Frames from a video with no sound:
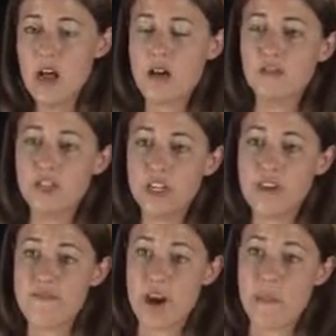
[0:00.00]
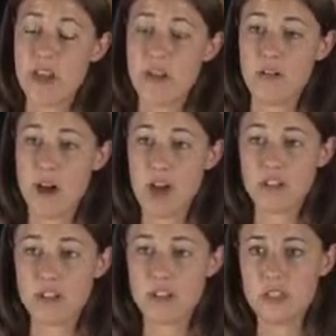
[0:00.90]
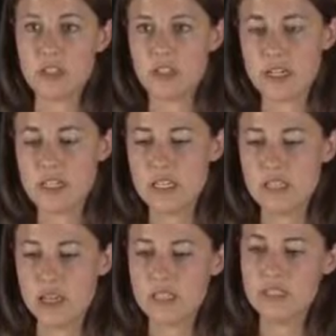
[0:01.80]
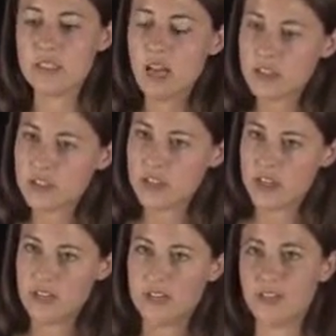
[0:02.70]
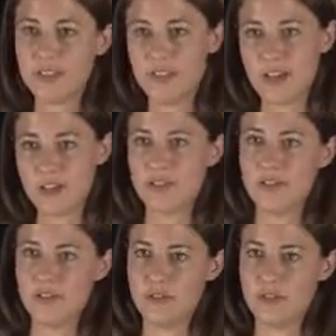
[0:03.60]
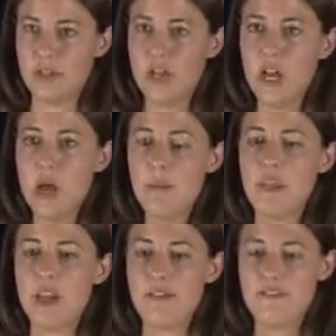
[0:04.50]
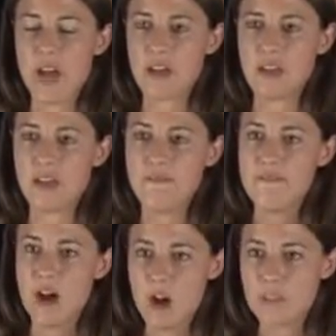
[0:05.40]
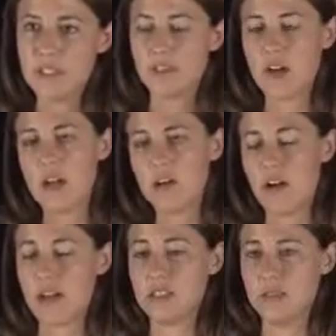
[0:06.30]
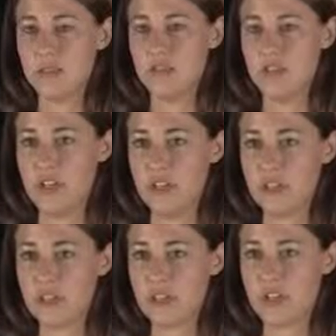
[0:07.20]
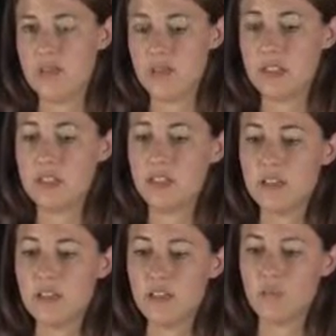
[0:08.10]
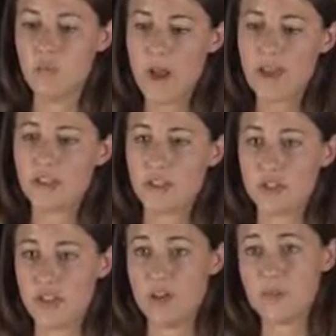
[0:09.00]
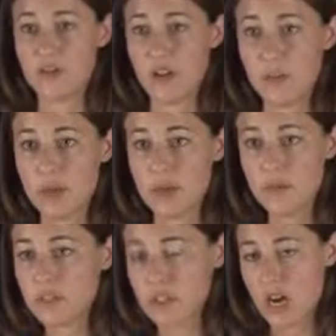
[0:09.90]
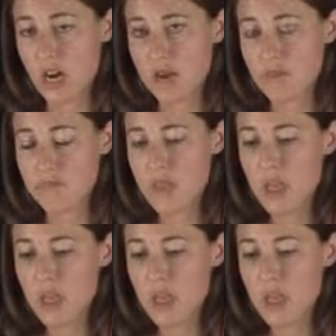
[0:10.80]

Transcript: of gene-environment interaction, this idea that it's not just nature, it's not just nurture, but that in fact environments are interacting with genes in these ways to shape development over time.